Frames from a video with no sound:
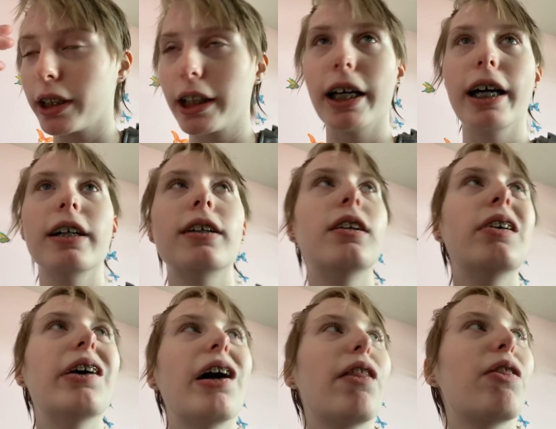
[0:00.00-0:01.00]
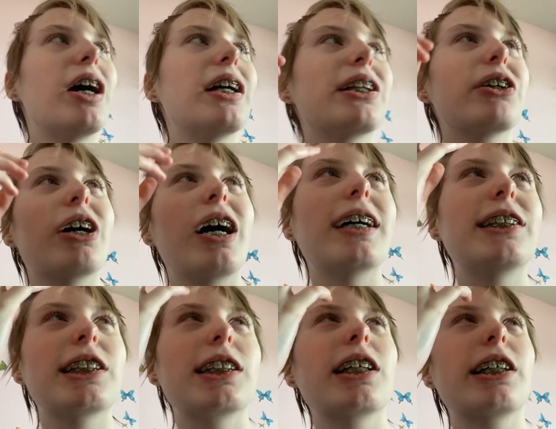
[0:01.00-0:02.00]
that, and then their eye
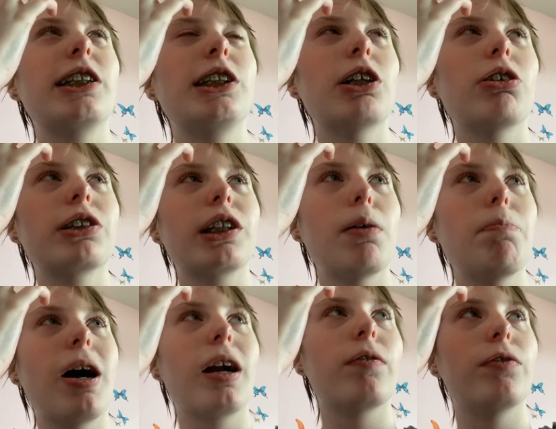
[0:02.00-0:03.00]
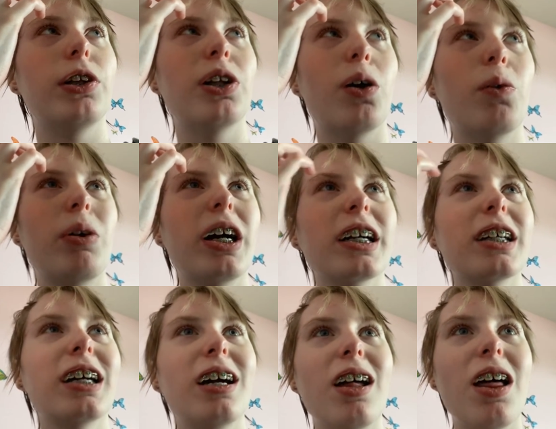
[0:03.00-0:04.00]
just like shows up out of nowhere,
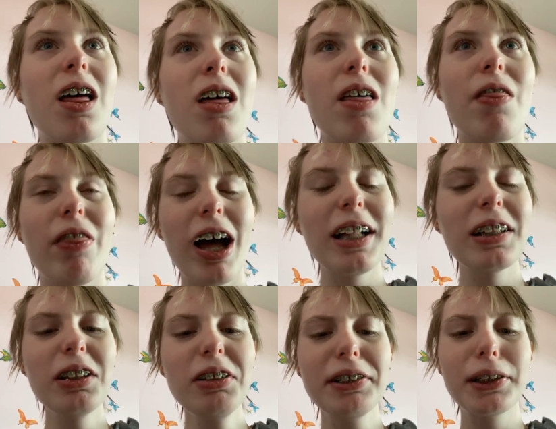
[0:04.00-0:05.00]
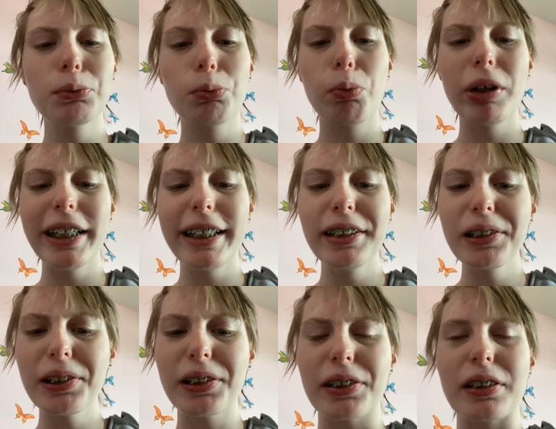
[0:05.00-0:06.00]
that looks
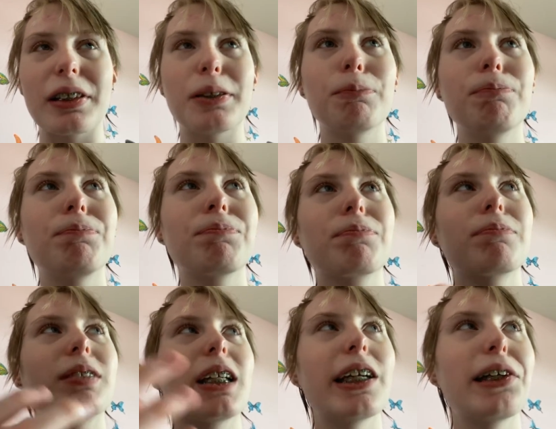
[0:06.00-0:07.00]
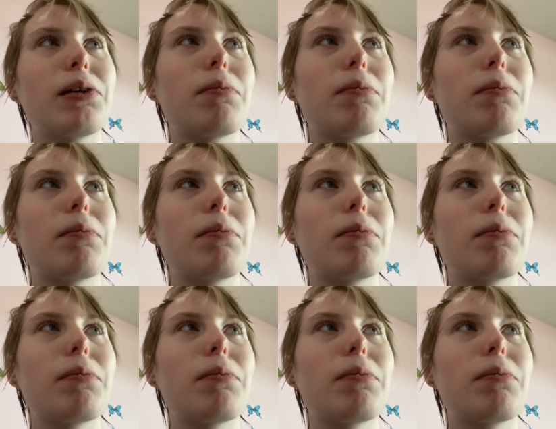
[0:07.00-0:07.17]
weird. And